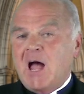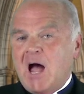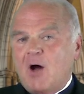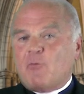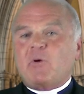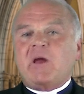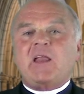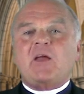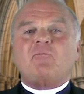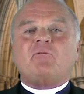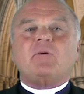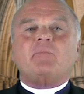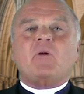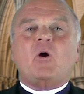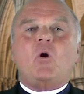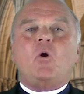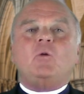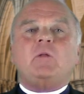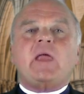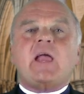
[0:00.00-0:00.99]
A reading from the
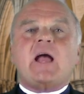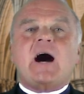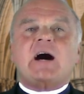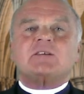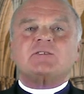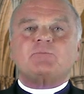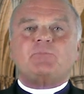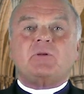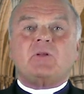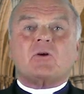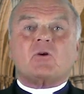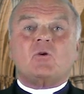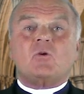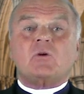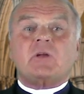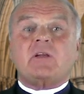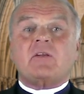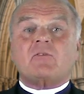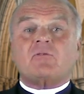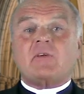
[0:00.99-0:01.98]
Holy Gospel
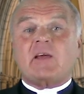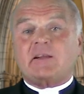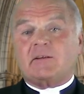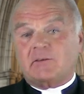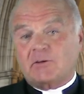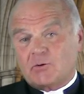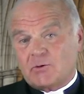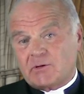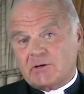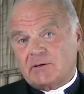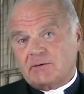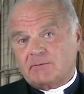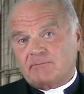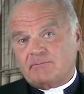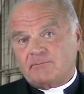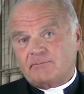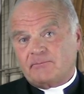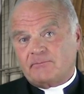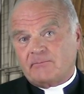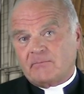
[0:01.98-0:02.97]
according to St. Luke.
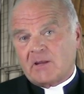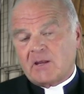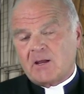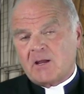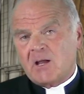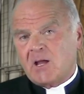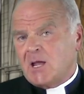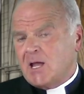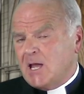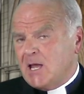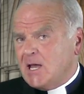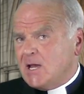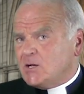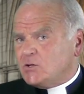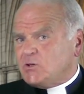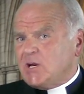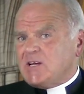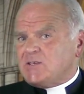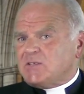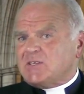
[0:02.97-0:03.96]

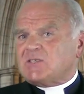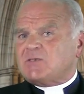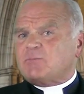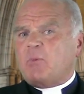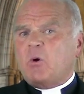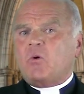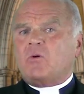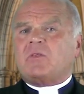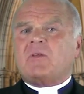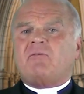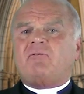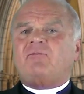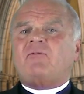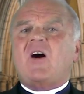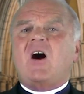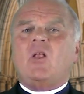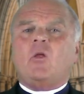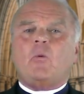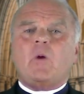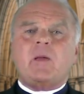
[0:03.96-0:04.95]
Jesus spoke the
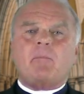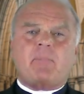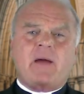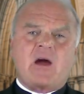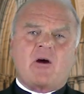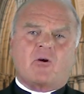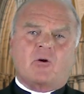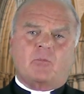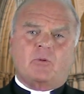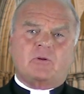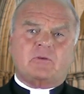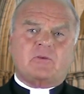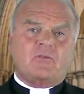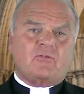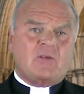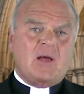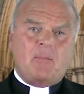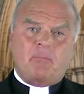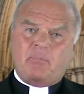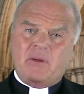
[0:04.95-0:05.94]
following parable to
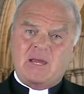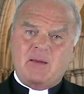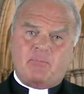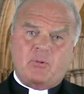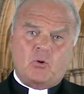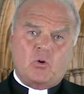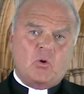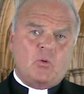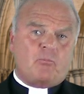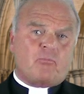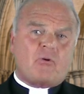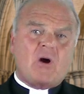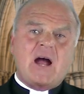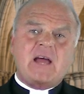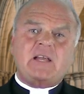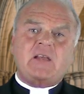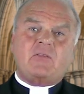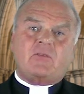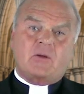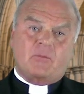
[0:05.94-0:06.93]
some people who
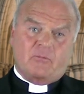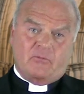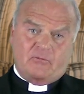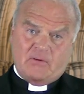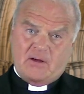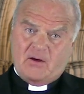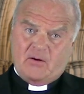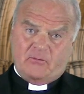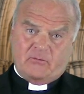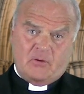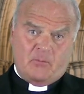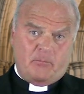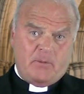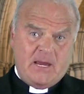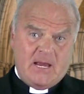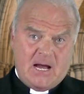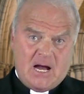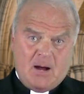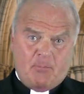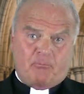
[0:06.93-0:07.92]
prided themselves on
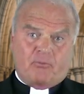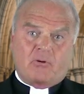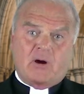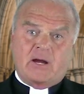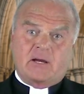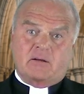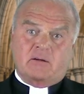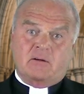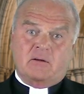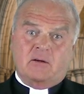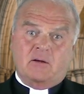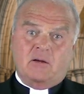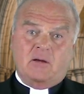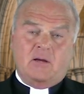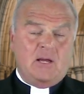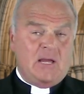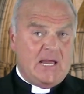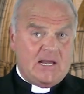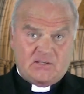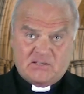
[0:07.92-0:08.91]
being upright
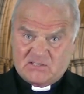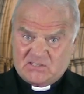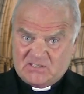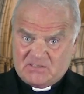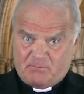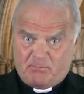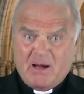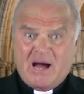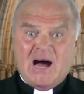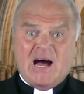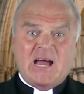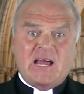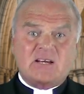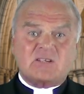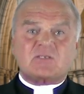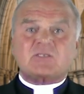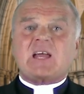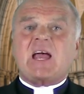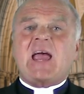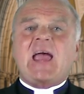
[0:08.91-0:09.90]
and
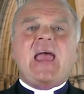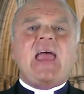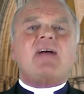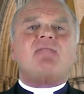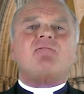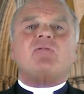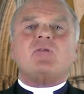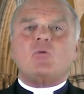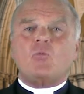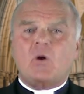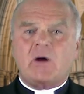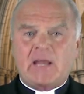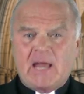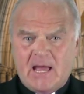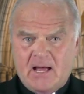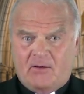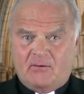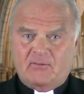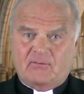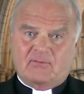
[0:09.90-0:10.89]
despised everyone
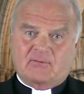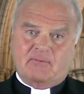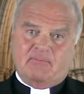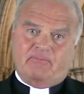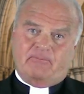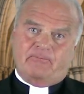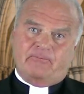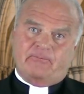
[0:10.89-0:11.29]
else.